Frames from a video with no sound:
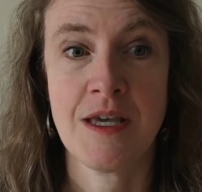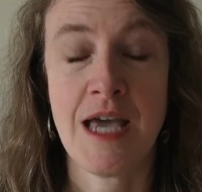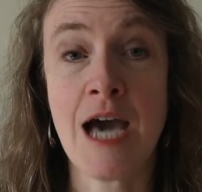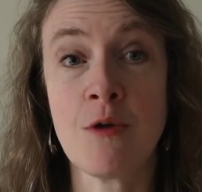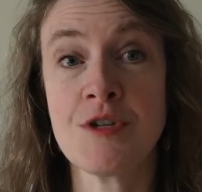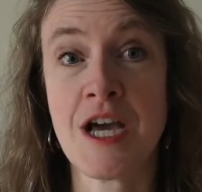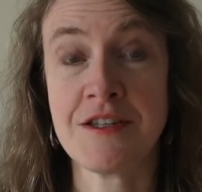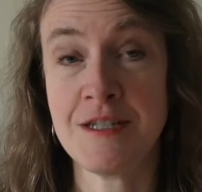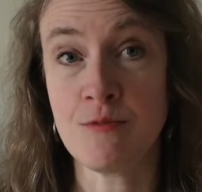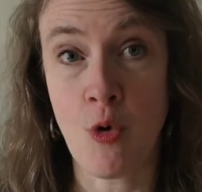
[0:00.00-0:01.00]

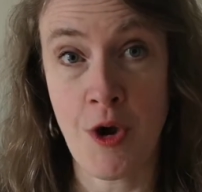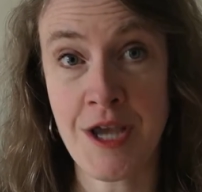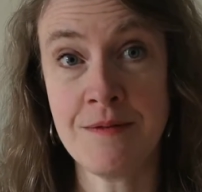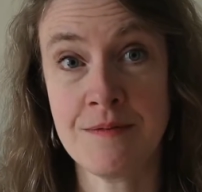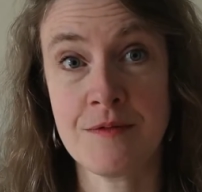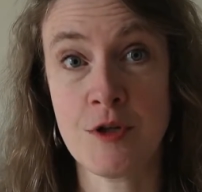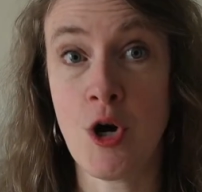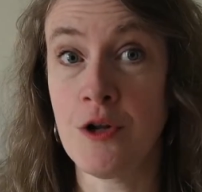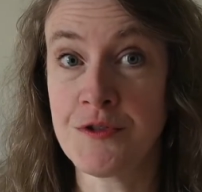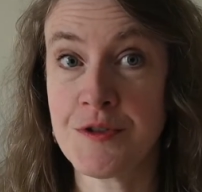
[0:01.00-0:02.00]
Arundhati Roy
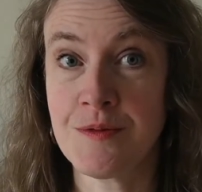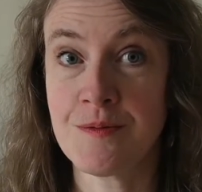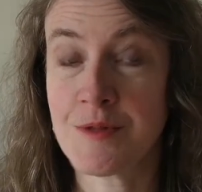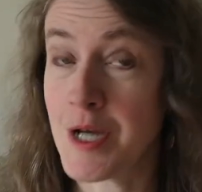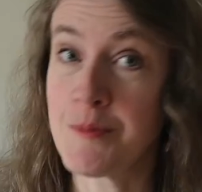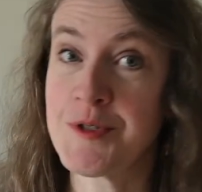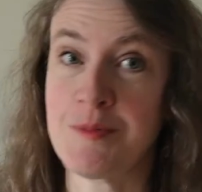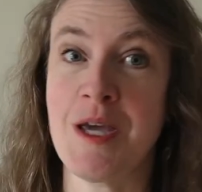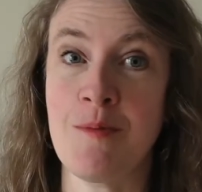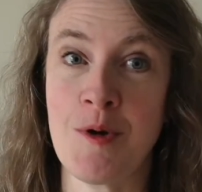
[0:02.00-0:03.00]
called Come
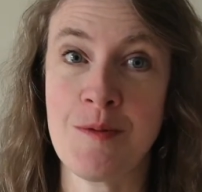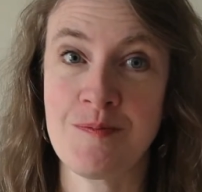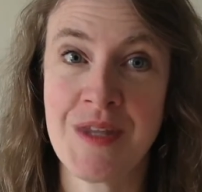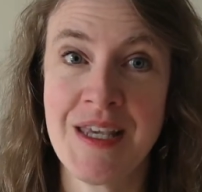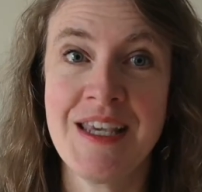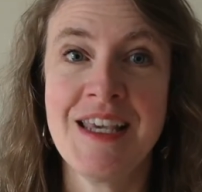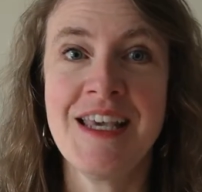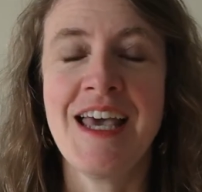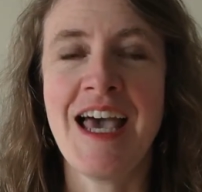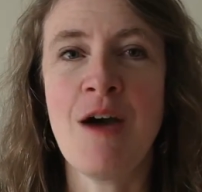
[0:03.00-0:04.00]
September.
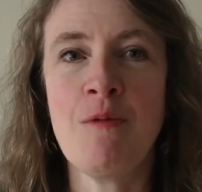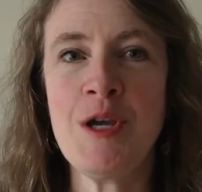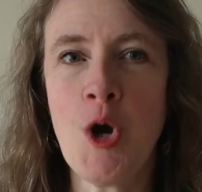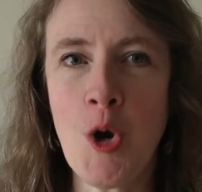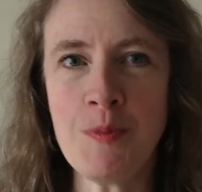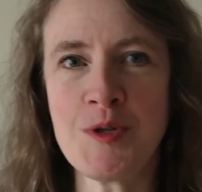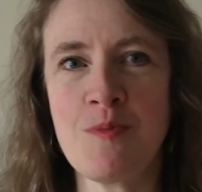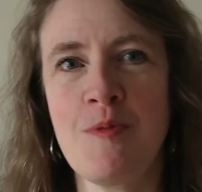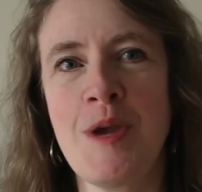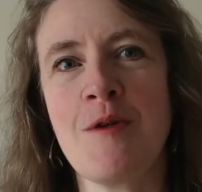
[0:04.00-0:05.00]
We hope to
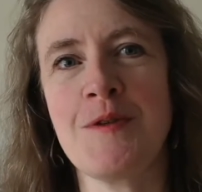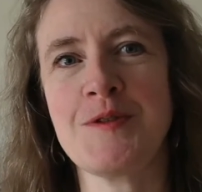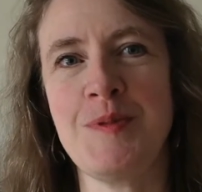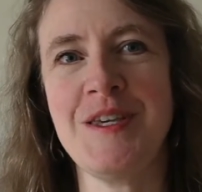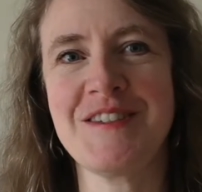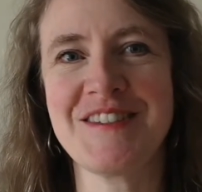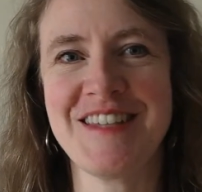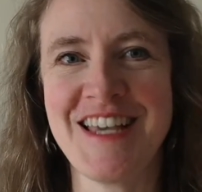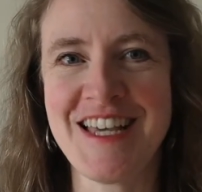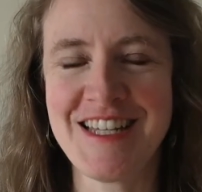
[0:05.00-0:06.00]
premiere this piece
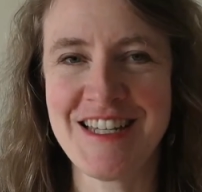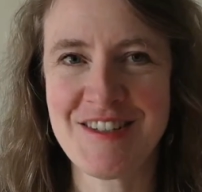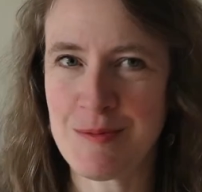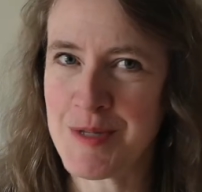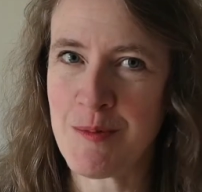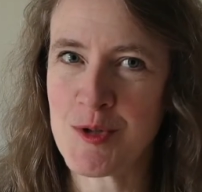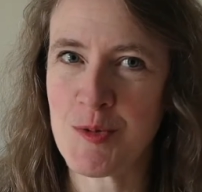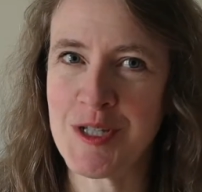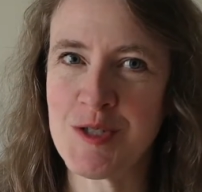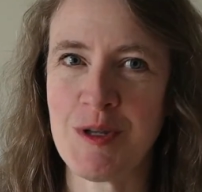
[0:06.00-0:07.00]
in September
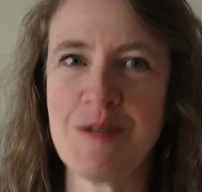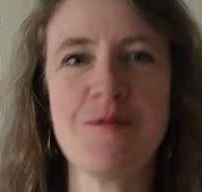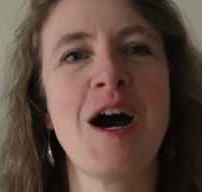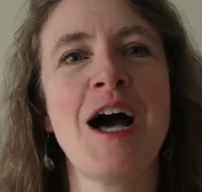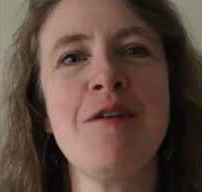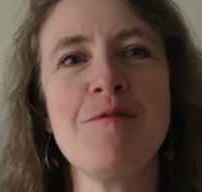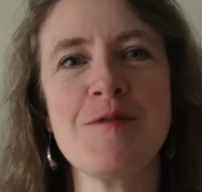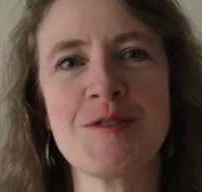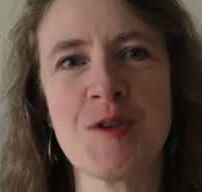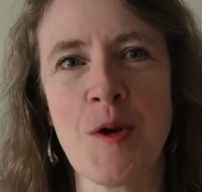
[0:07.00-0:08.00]
2025,
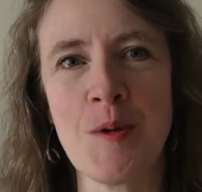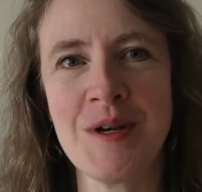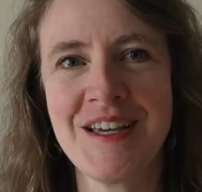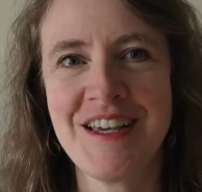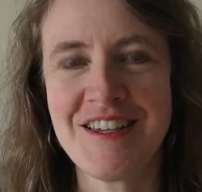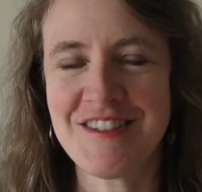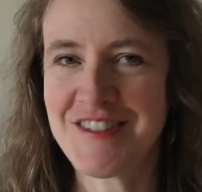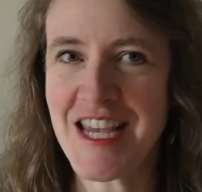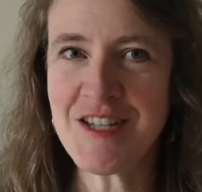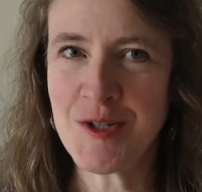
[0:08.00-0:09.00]
so
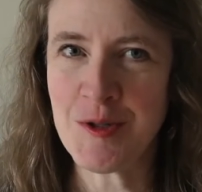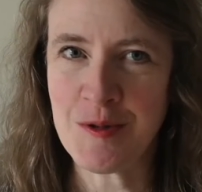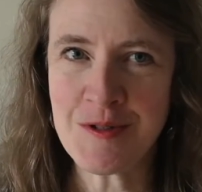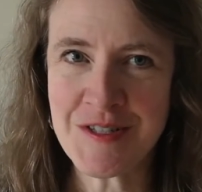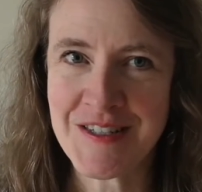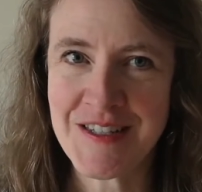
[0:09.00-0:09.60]
stay tuned.